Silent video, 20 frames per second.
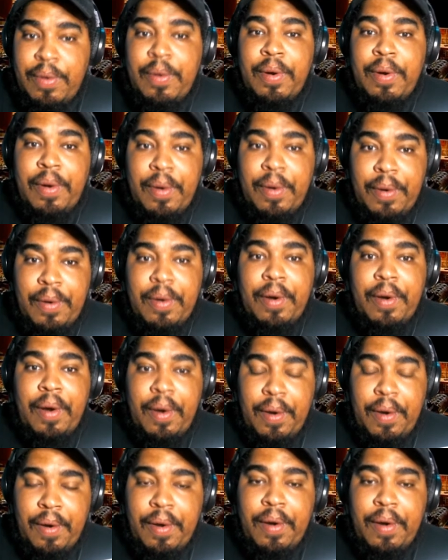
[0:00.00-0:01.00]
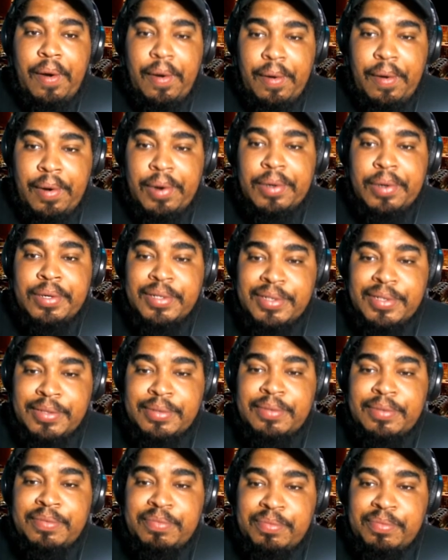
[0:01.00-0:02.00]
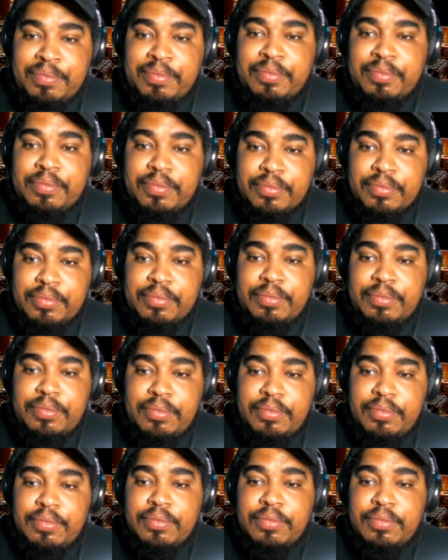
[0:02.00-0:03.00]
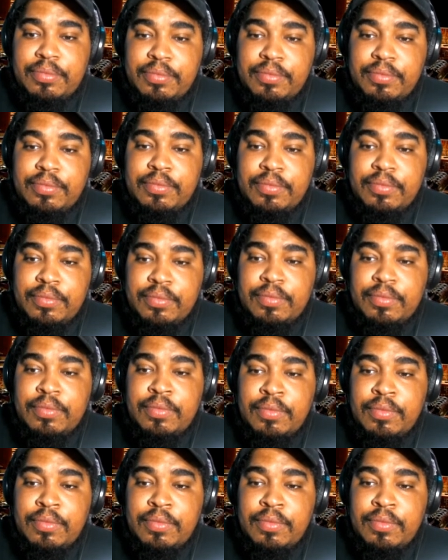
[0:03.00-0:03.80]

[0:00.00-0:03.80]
(silence)